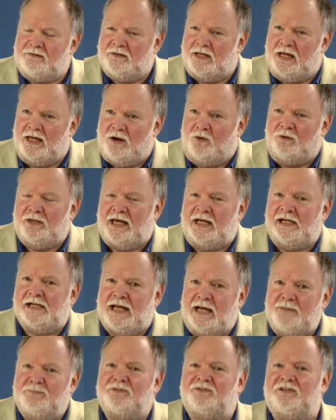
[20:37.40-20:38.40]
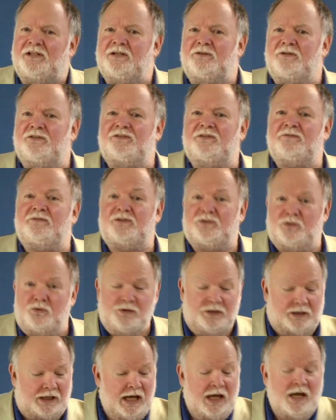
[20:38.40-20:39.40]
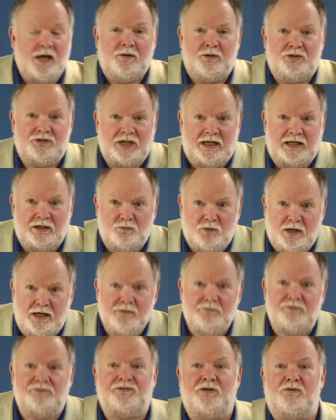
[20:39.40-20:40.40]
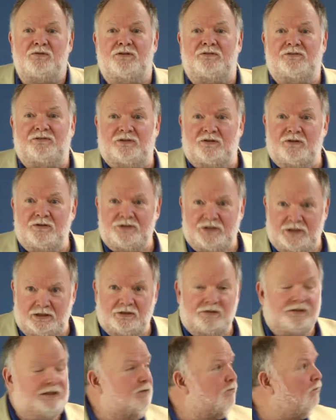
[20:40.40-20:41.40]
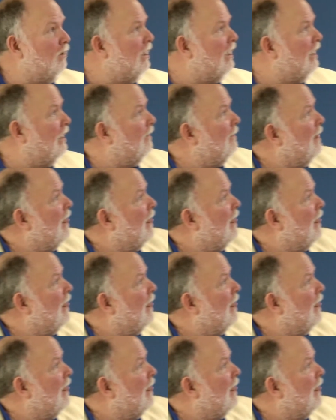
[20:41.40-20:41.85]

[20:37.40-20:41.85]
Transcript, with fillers: it only had an 8% increase in Victoria. Jan Wade was so concerned, she looked at why.